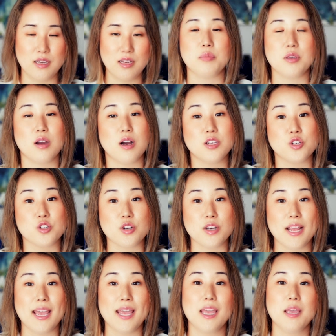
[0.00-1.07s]
beyond your
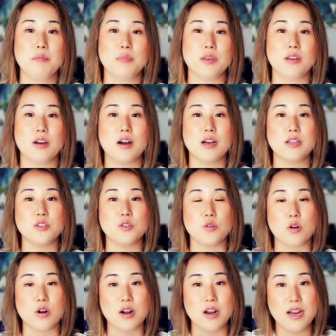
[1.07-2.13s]
name, beyond
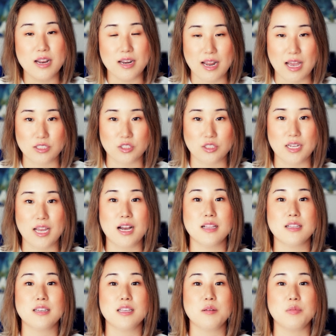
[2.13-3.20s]
your
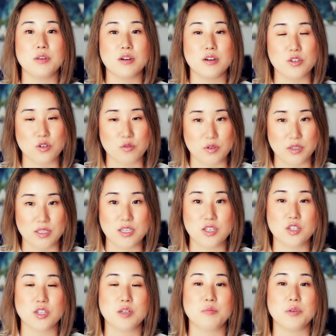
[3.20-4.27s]
nationality, beyond your
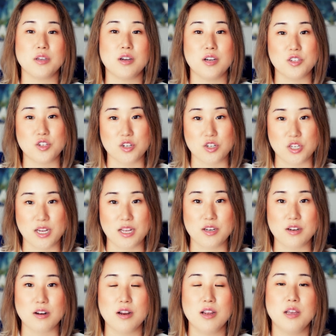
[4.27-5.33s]
religion, beyond your
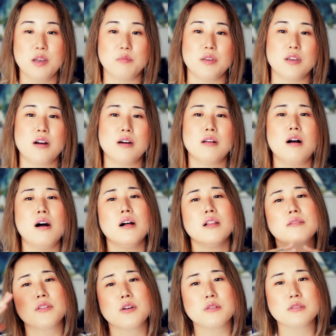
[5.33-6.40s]
gender, beyond all
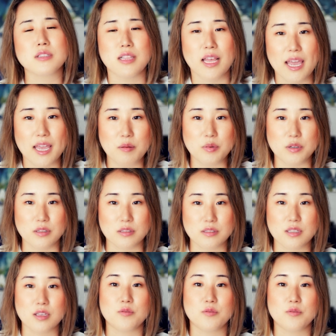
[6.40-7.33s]
of those labels.